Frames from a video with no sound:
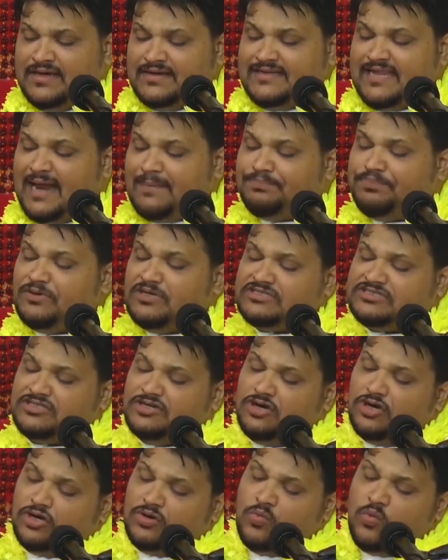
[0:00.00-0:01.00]
That
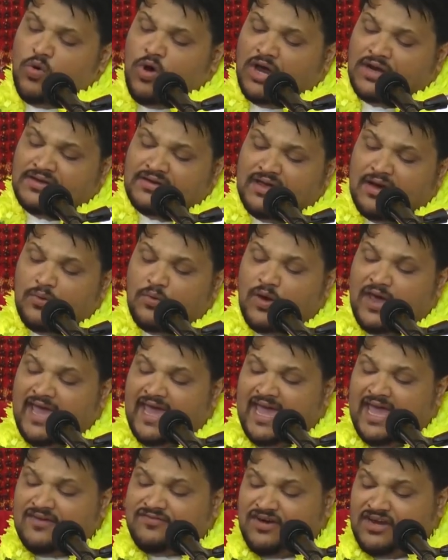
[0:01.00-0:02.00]
person could wander
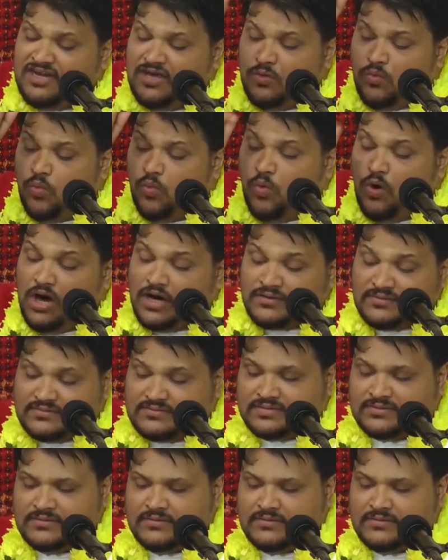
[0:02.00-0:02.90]
wherever they want.